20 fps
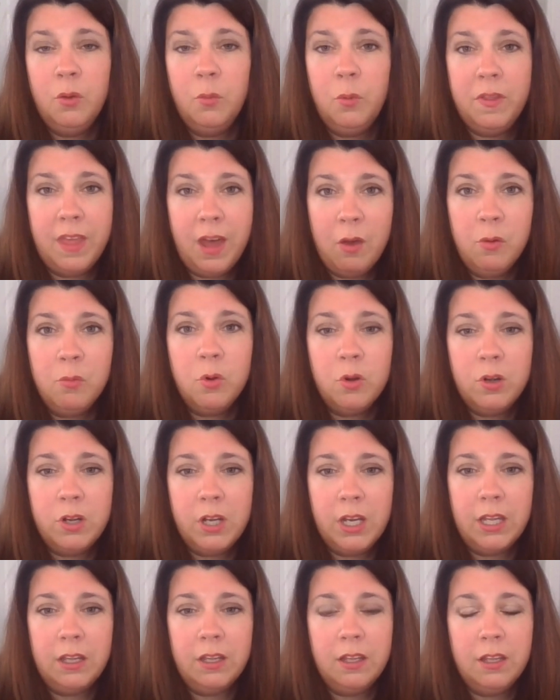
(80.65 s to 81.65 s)
Without
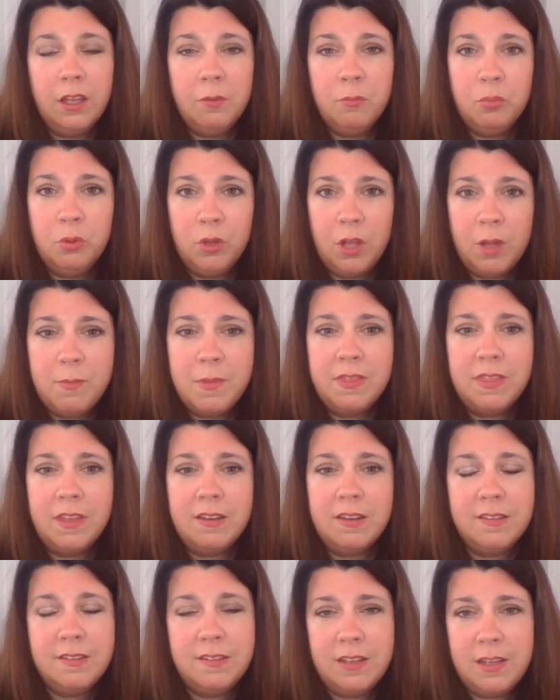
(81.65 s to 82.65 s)
warning, employment
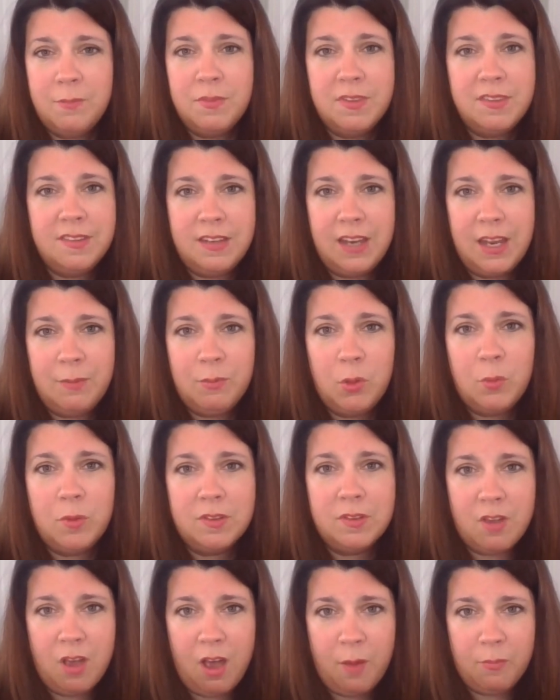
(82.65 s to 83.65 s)
that seemed stable
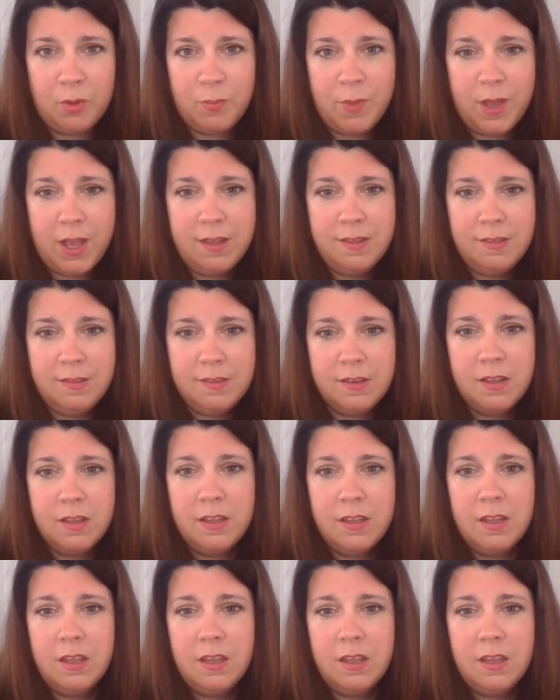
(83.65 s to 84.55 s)
was compromised,